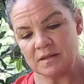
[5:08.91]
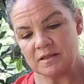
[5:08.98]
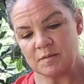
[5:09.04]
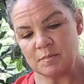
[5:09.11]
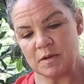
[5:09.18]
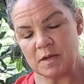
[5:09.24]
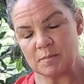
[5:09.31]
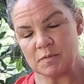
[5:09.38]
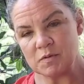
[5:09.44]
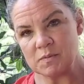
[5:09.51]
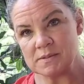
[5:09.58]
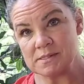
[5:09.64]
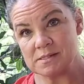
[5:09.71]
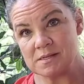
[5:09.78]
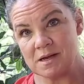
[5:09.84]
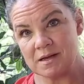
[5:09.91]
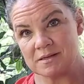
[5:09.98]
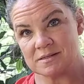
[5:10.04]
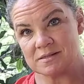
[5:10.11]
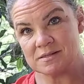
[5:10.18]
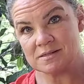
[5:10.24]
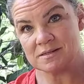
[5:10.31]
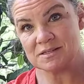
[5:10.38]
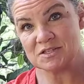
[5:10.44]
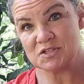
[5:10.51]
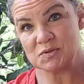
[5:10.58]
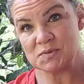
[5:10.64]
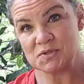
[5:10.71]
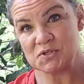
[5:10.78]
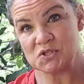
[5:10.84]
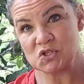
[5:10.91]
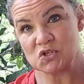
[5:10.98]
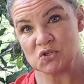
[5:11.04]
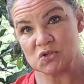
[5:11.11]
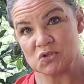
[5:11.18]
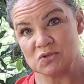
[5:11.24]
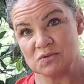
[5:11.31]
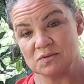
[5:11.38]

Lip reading: The paper was cut into a circle.